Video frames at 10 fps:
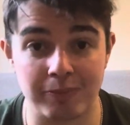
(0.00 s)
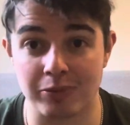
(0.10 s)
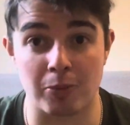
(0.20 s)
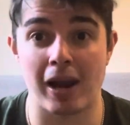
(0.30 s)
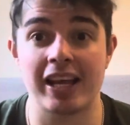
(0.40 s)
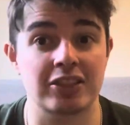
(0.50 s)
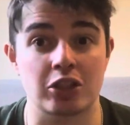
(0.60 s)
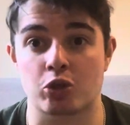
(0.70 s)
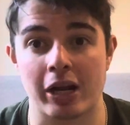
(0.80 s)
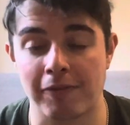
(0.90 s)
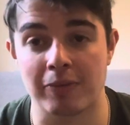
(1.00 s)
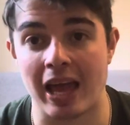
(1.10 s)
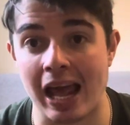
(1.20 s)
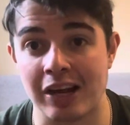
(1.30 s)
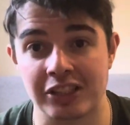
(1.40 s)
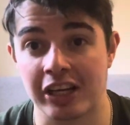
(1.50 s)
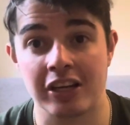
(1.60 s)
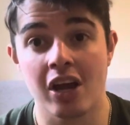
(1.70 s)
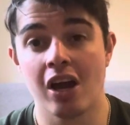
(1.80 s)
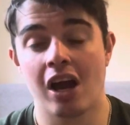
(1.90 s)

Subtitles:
The players are drained from their energy,